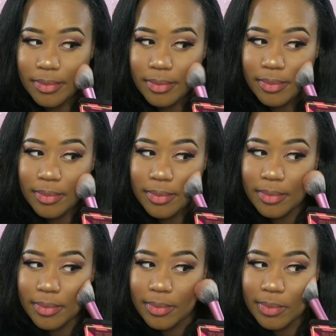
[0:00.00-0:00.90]

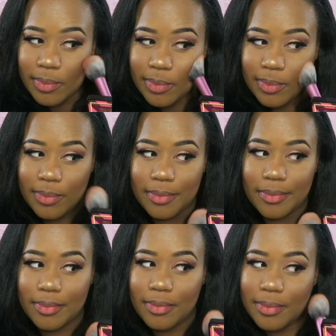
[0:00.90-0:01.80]

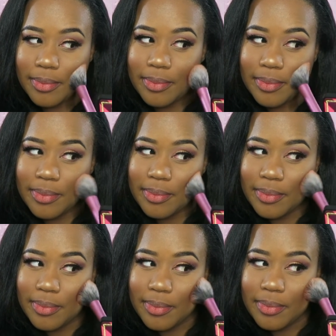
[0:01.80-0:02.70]

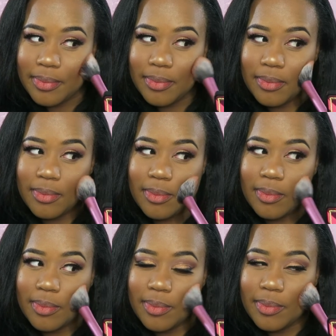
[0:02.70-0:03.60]

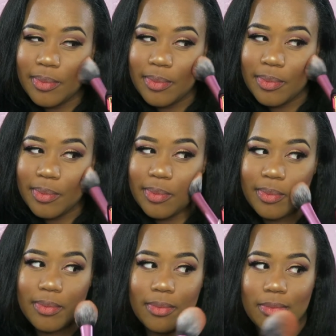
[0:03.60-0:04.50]

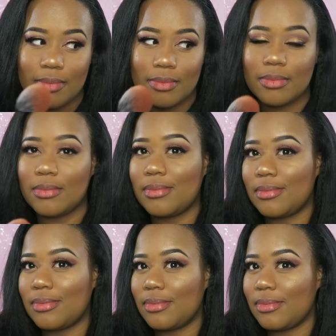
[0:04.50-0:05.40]

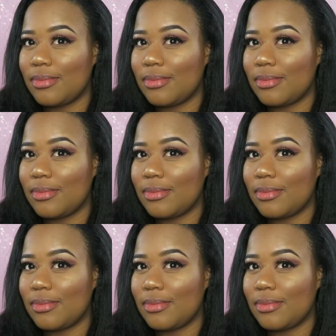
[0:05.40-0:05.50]
Nobody speaks.